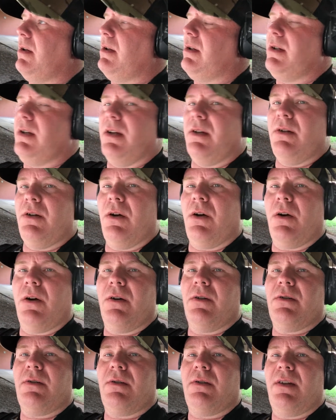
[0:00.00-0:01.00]
10
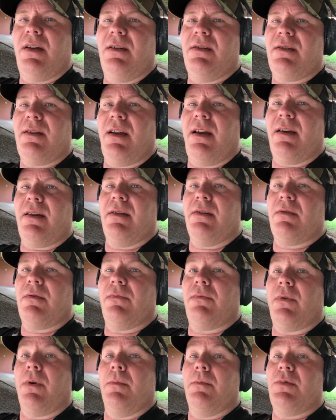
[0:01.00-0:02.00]
yards, 10 seconds
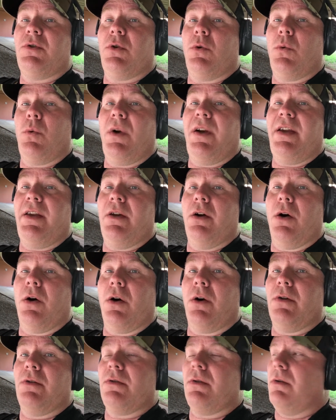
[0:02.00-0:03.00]
from 20
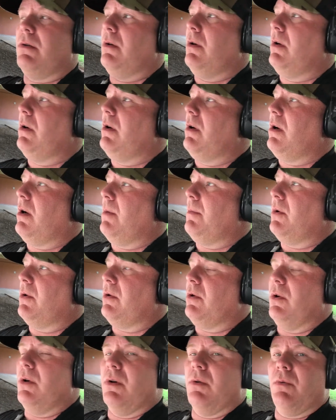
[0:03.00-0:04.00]
yards. I'm going
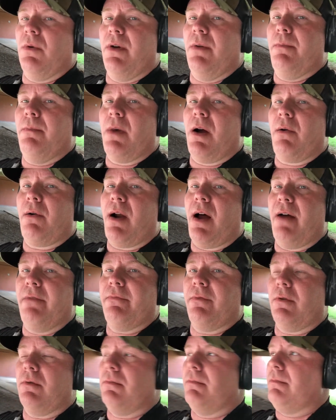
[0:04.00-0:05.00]
to do it with my
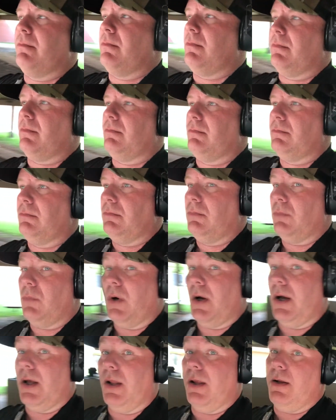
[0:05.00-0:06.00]
rifle.
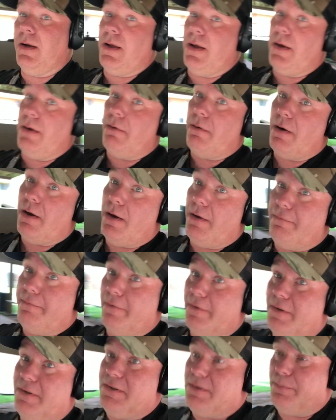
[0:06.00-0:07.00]
Well, it ain't a
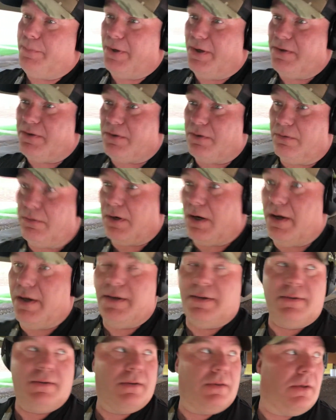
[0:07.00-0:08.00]
rifle, it's a pistol,
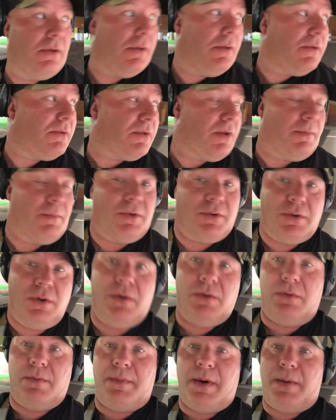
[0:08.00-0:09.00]
right? So I'm going to do it with my